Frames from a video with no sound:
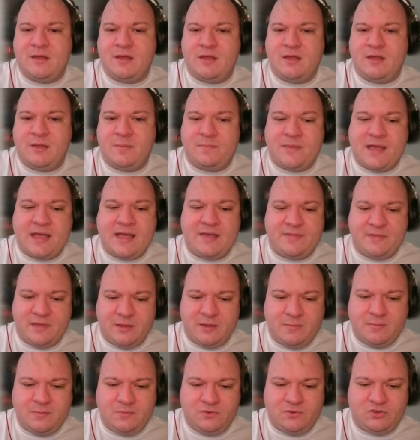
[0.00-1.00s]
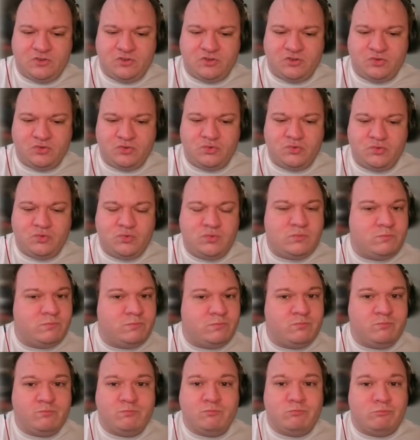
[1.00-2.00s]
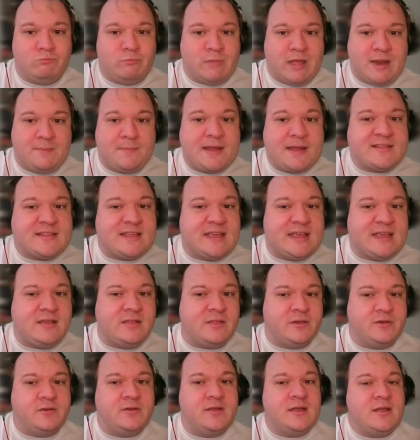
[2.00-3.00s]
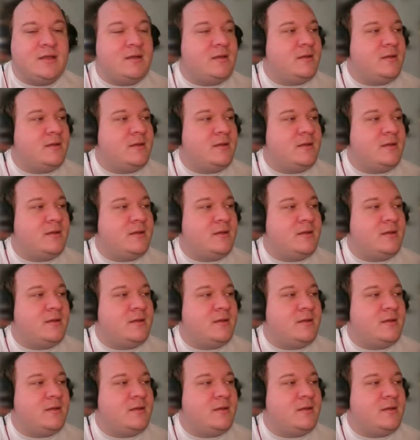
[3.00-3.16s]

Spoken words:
by them to head back to England.